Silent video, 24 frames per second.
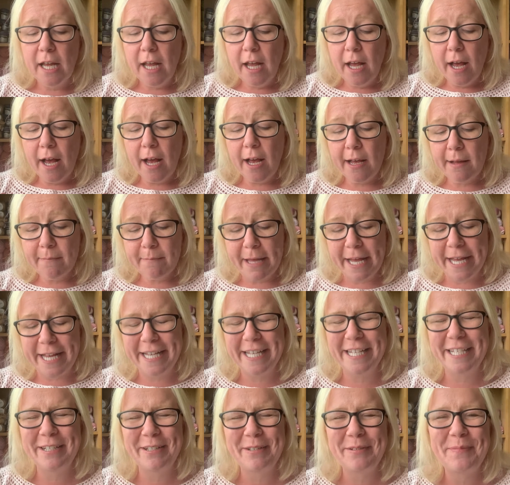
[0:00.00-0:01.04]

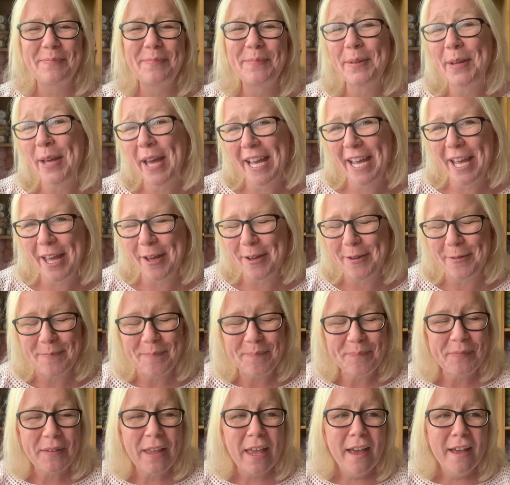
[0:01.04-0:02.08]
But hey ho,
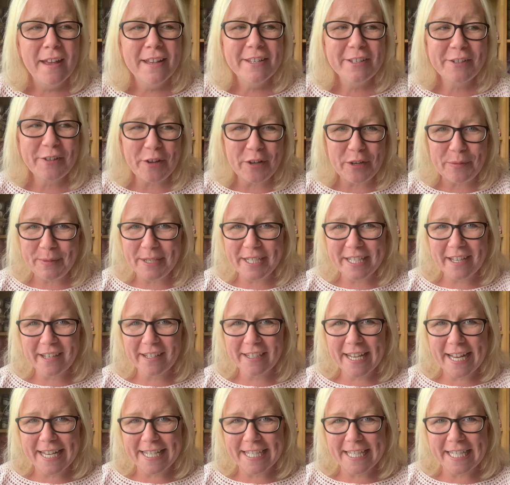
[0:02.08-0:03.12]
it's got to be done,
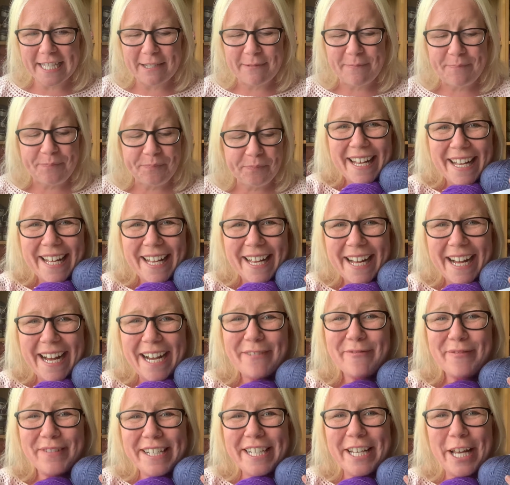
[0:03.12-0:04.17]
hasn't it? I
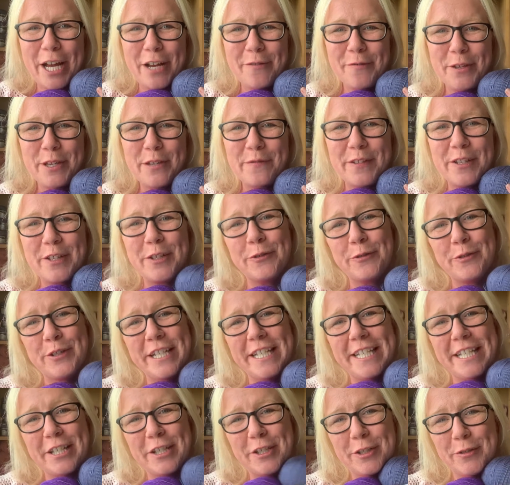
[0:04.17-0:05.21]
really hope that you've
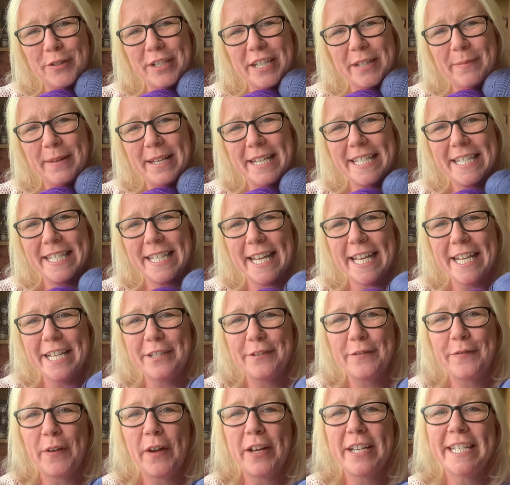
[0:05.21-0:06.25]
enjoyed joining me today to
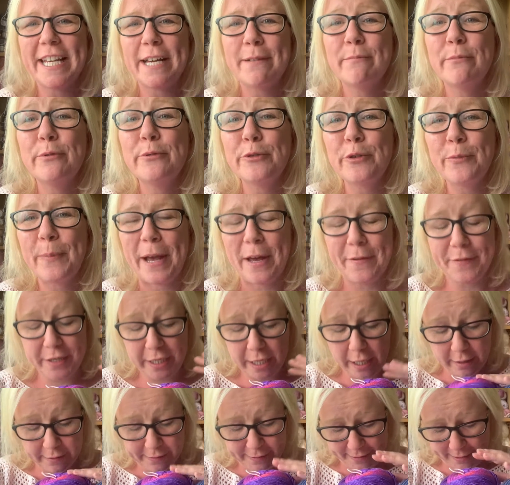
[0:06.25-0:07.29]
find out more about the
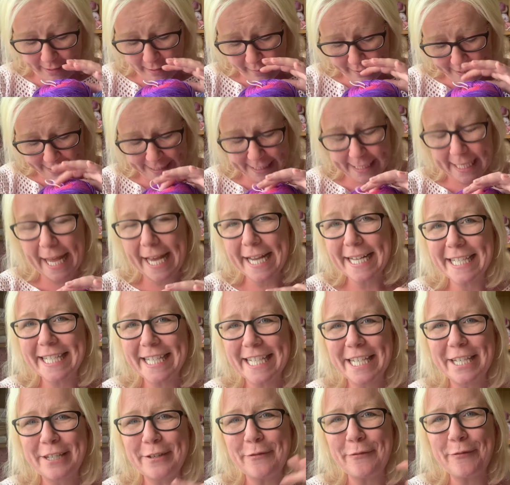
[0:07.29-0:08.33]
yarns that I
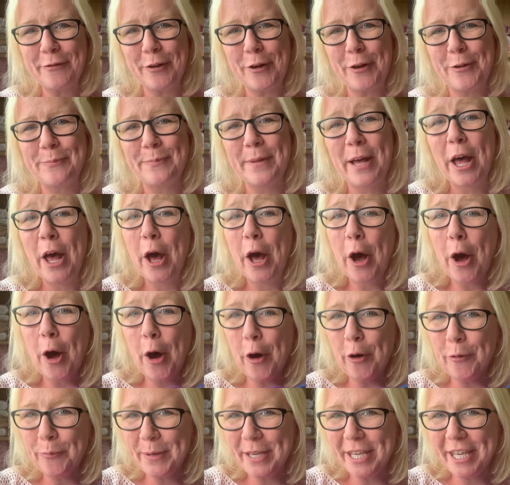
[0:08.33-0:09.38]
selected from
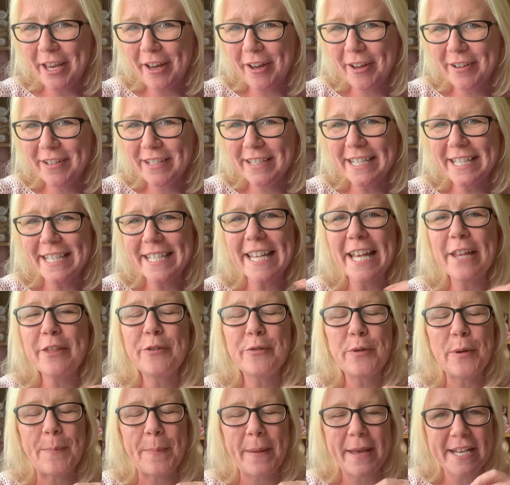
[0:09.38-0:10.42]
Hobbii Yarns that
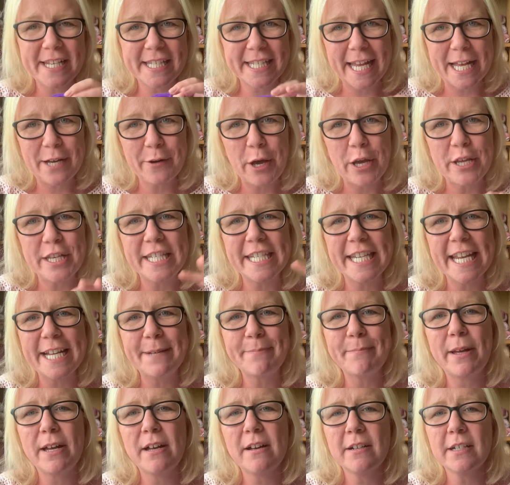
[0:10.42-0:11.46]
are based out in
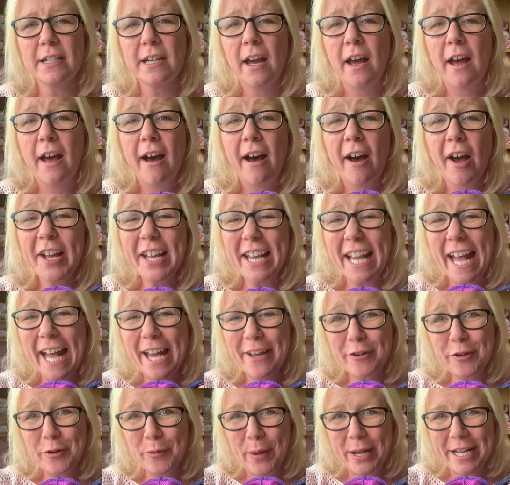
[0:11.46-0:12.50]
Denmark. I
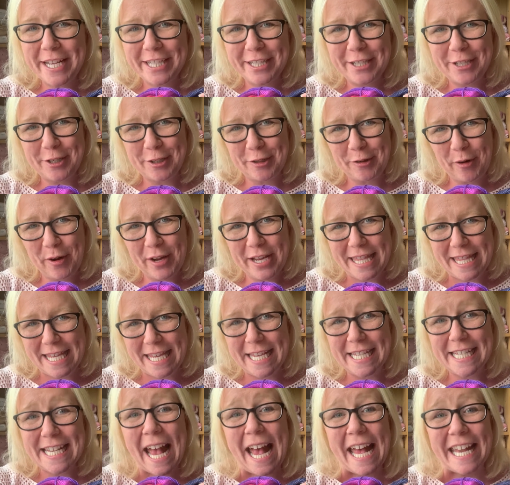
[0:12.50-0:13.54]
cannot wait to try
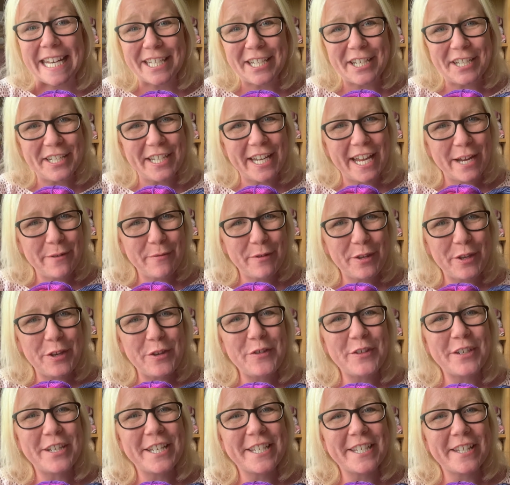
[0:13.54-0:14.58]
these and to share with you
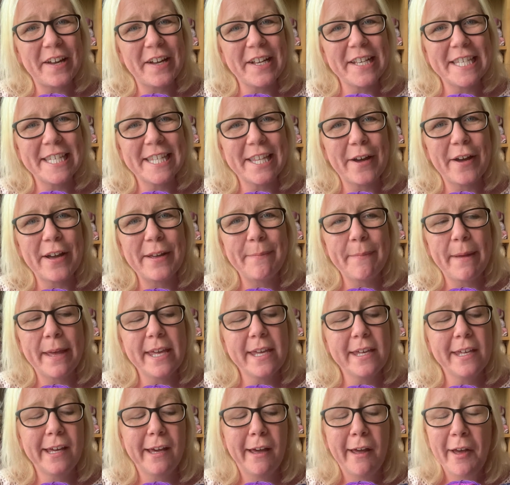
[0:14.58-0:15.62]
the designs that I
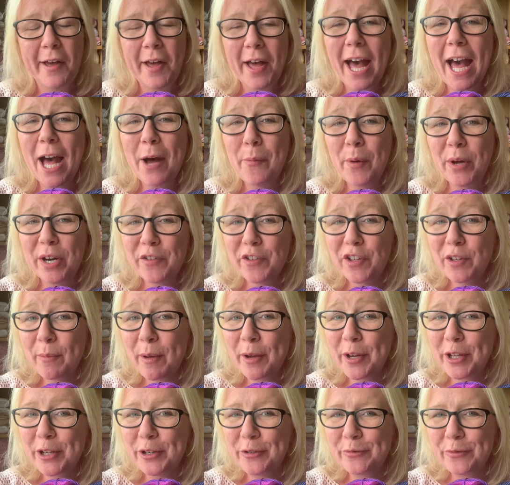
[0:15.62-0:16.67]
make. And one of them I'm
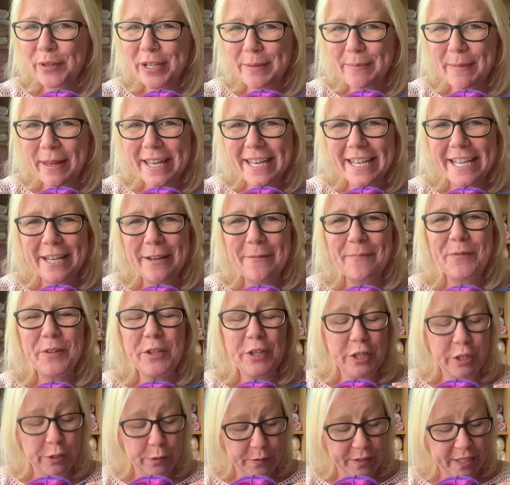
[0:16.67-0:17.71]
going to remake
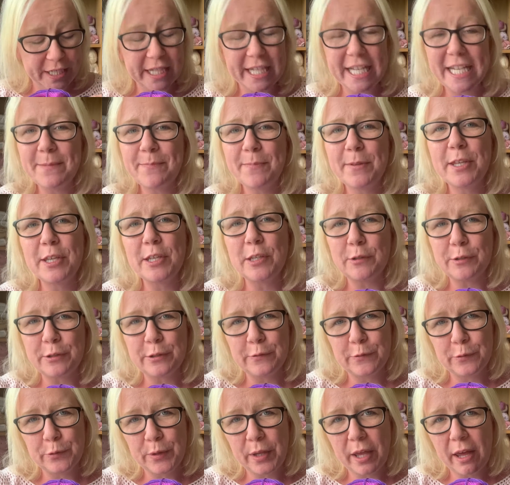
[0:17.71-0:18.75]
using these
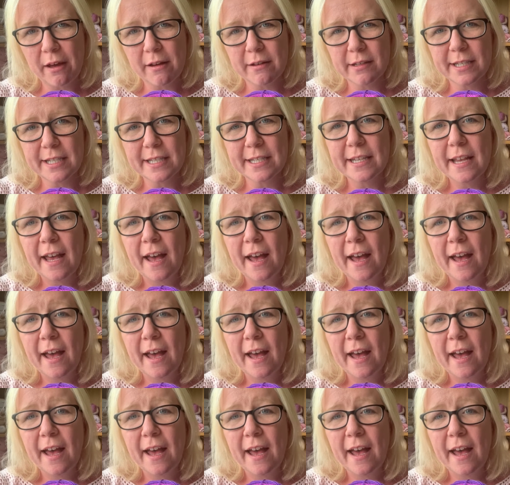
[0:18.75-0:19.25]
beautiful yarns.